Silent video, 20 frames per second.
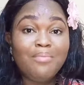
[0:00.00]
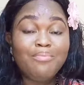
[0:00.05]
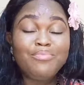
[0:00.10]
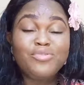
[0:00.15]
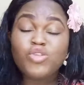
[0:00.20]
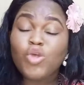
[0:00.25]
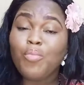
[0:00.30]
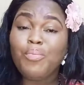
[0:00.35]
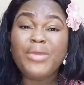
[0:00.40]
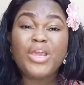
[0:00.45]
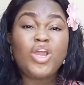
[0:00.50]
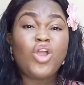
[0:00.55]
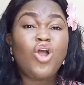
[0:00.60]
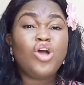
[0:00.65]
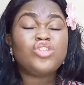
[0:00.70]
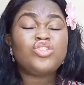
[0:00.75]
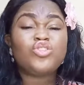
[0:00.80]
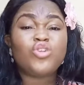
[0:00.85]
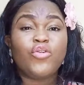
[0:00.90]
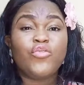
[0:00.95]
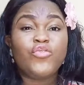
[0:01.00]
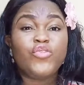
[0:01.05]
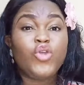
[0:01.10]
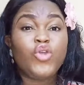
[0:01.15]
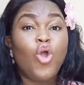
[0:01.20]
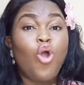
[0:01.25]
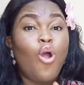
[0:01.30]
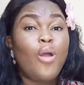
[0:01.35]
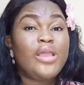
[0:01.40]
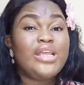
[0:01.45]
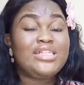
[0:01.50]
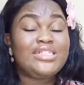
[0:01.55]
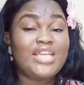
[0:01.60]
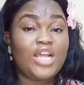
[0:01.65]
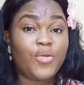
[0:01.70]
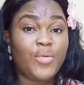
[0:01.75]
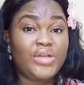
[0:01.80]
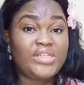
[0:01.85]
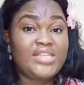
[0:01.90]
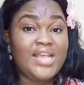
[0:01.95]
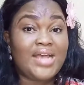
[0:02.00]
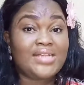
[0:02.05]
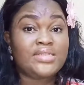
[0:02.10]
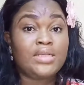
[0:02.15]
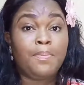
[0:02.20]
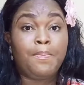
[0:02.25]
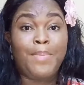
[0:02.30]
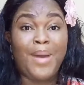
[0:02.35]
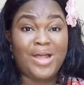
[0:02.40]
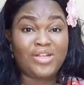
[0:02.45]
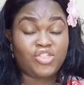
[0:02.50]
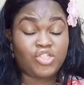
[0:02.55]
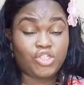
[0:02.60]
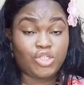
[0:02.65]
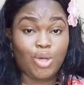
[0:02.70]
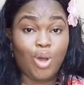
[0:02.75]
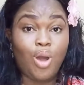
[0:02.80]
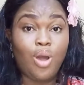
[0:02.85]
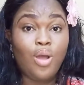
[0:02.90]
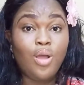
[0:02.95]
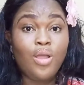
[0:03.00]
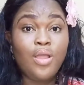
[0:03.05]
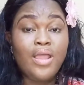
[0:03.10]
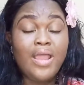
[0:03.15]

So, because of your integrity as a pastor